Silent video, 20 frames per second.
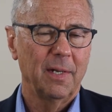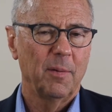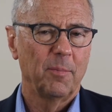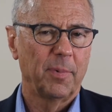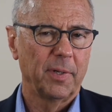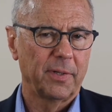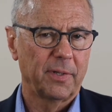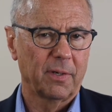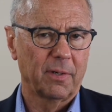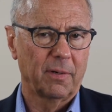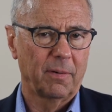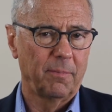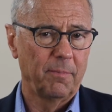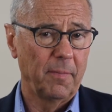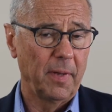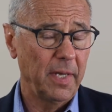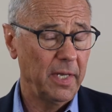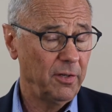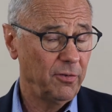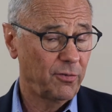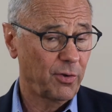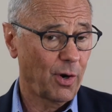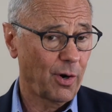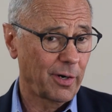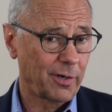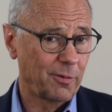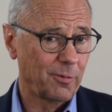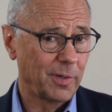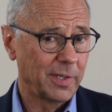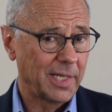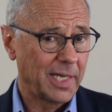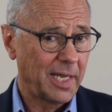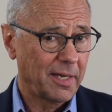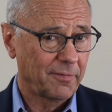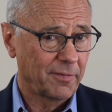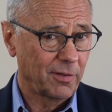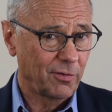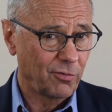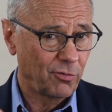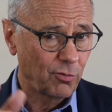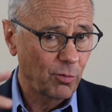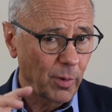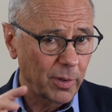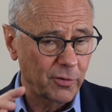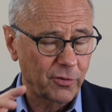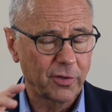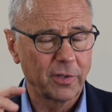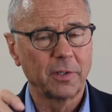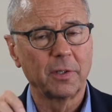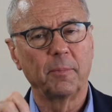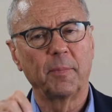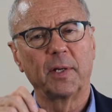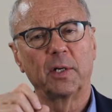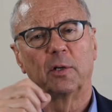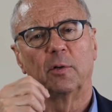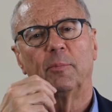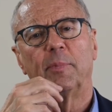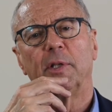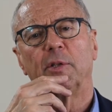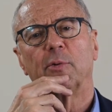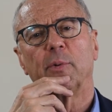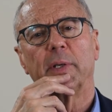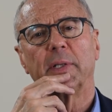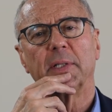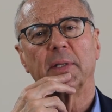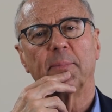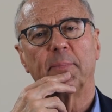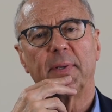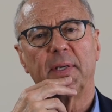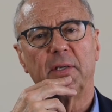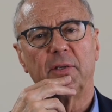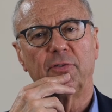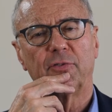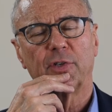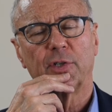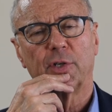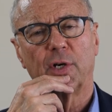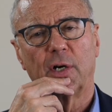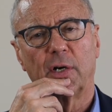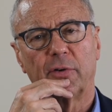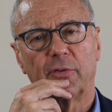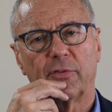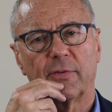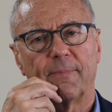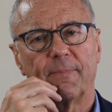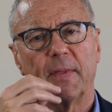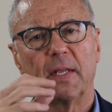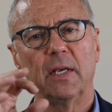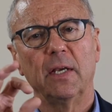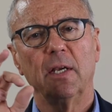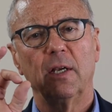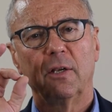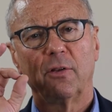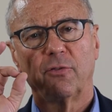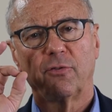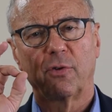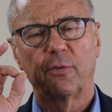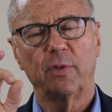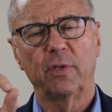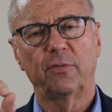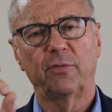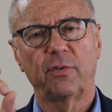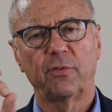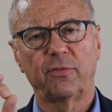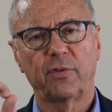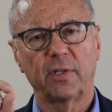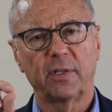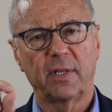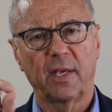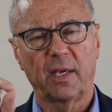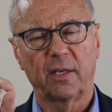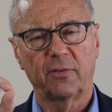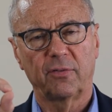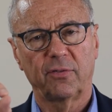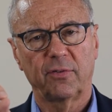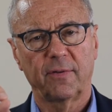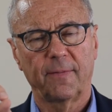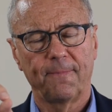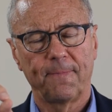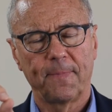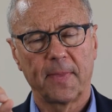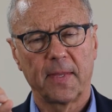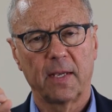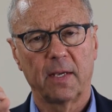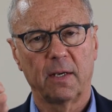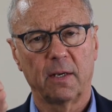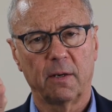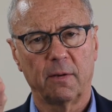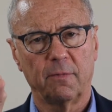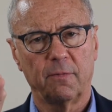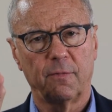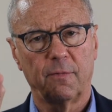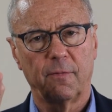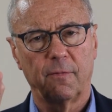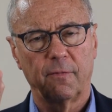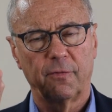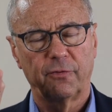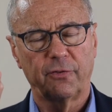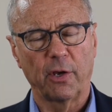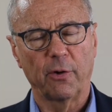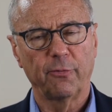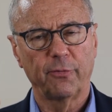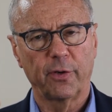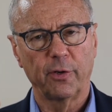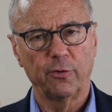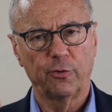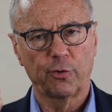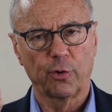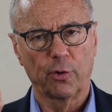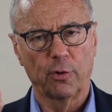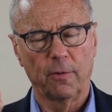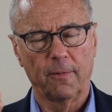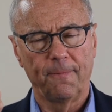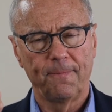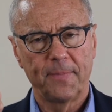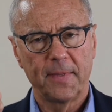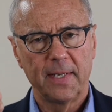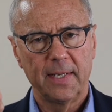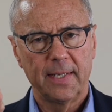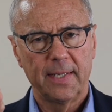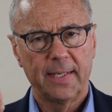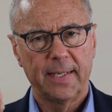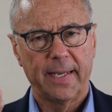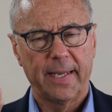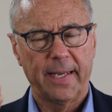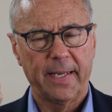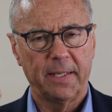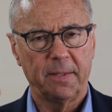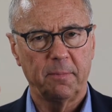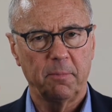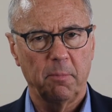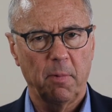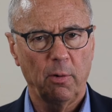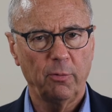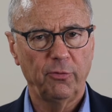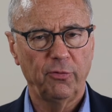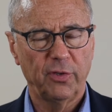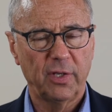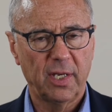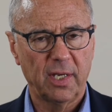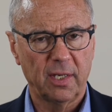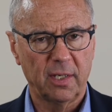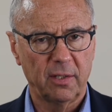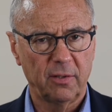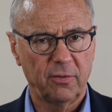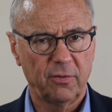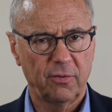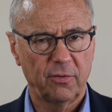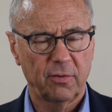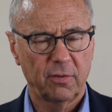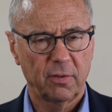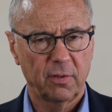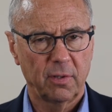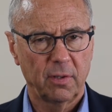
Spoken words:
but it is harder when they have to switch in the middle between the P's and R's. So this is a test of self-control, and most kids